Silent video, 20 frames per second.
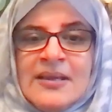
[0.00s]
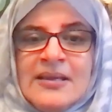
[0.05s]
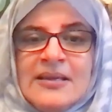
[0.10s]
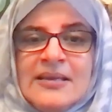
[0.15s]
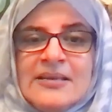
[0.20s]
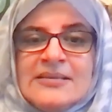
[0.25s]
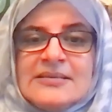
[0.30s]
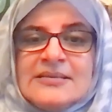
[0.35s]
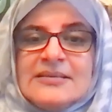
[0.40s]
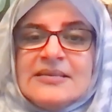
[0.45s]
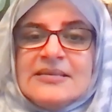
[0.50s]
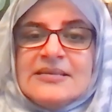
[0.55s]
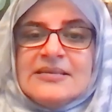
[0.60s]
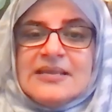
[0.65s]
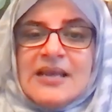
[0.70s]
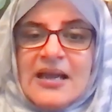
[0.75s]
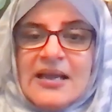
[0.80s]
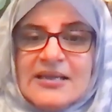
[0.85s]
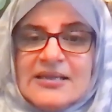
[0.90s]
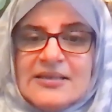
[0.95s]
It's
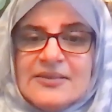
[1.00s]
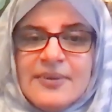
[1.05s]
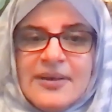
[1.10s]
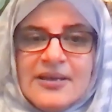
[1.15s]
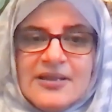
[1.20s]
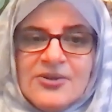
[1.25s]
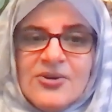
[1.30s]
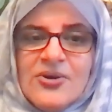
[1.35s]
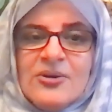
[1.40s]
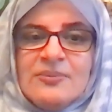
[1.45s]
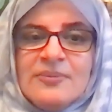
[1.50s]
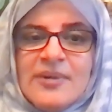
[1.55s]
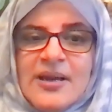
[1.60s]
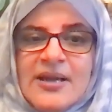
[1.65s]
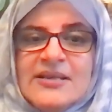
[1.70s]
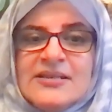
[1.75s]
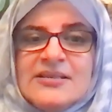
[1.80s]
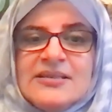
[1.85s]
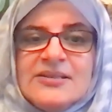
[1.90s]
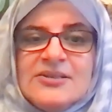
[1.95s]
designed by the
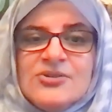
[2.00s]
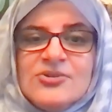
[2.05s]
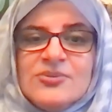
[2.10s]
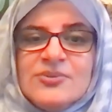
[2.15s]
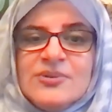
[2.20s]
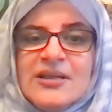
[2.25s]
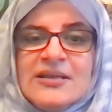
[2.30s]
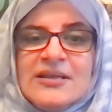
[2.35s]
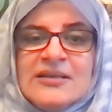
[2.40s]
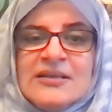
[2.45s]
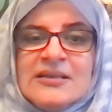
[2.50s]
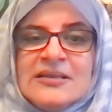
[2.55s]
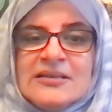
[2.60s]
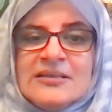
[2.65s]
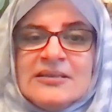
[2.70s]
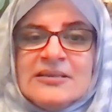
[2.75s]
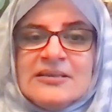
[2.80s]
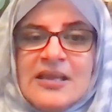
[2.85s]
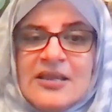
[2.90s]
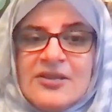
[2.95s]
Almighty to be an
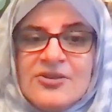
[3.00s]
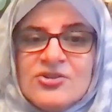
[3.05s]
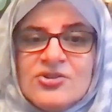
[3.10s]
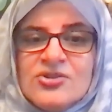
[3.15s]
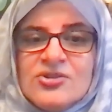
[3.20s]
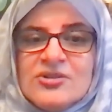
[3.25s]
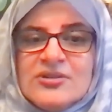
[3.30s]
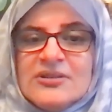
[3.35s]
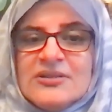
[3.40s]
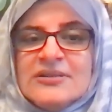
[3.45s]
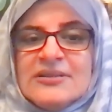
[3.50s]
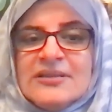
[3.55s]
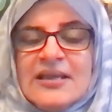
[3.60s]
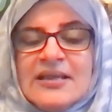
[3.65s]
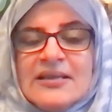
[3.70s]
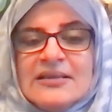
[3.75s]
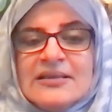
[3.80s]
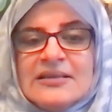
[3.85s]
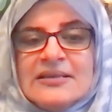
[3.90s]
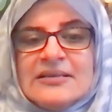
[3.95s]
intentional
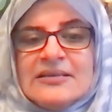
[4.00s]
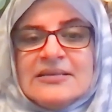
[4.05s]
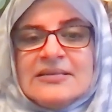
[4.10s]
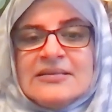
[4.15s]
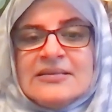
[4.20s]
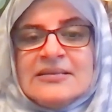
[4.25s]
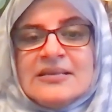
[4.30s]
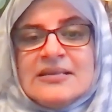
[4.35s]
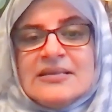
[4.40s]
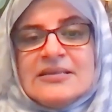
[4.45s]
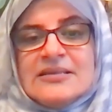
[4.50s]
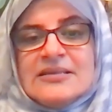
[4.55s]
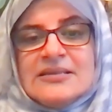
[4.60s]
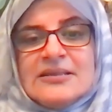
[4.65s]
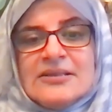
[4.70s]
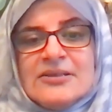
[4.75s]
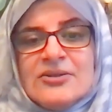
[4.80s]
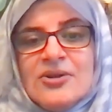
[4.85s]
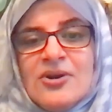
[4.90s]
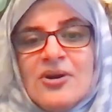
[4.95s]
and
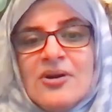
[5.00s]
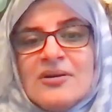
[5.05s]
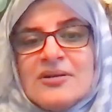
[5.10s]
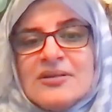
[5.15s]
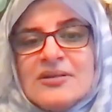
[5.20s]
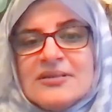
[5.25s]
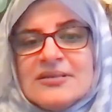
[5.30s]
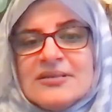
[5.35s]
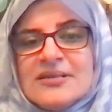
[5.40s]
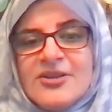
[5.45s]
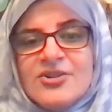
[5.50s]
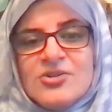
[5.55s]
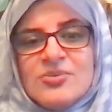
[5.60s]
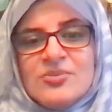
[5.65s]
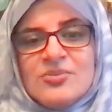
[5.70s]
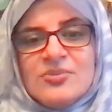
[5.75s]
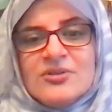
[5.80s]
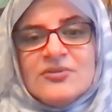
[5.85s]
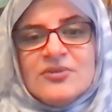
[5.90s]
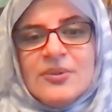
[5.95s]
consistent
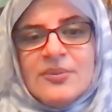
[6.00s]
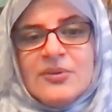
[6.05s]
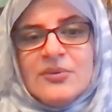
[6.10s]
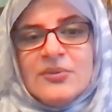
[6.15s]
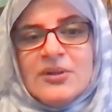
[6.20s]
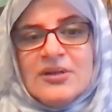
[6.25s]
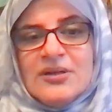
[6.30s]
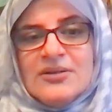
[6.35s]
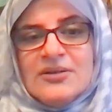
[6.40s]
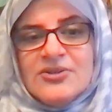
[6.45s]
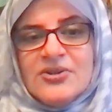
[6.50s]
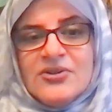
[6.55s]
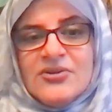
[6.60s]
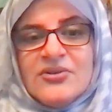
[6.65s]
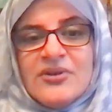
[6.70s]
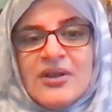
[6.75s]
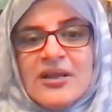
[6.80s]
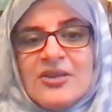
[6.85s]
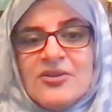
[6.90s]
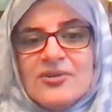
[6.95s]
non-attachment from the world on a
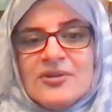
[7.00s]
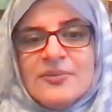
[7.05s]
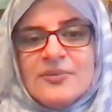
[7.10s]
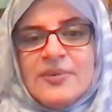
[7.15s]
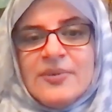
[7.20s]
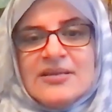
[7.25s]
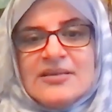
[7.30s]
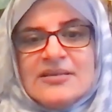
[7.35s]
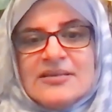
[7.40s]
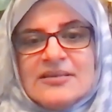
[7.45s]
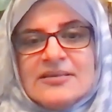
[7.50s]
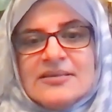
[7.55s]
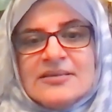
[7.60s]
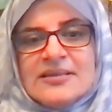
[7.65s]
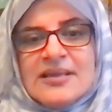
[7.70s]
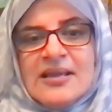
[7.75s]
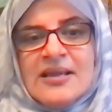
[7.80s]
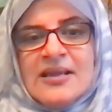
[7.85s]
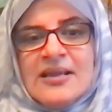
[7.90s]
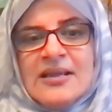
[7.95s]
regular
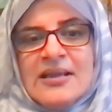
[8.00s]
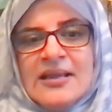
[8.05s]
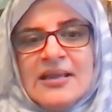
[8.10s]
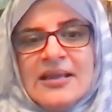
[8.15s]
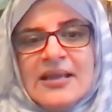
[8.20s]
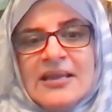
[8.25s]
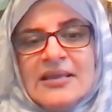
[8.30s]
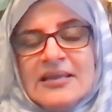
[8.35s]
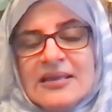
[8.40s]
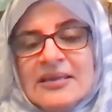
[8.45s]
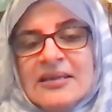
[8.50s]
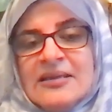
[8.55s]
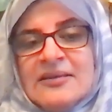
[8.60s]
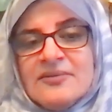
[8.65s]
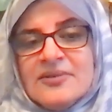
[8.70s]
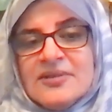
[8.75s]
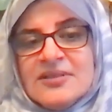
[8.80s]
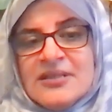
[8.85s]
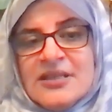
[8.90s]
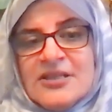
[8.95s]
basis, and an
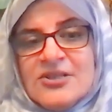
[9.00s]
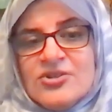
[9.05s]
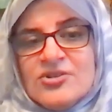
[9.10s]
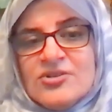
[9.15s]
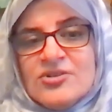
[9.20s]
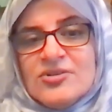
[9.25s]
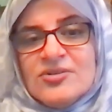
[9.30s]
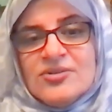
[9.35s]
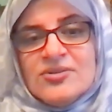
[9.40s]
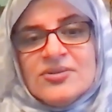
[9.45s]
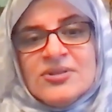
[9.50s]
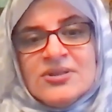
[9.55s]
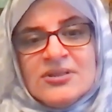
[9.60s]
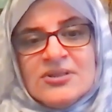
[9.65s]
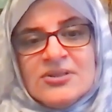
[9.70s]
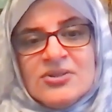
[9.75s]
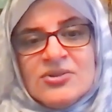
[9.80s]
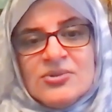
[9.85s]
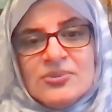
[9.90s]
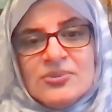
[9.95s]
invitation to turn to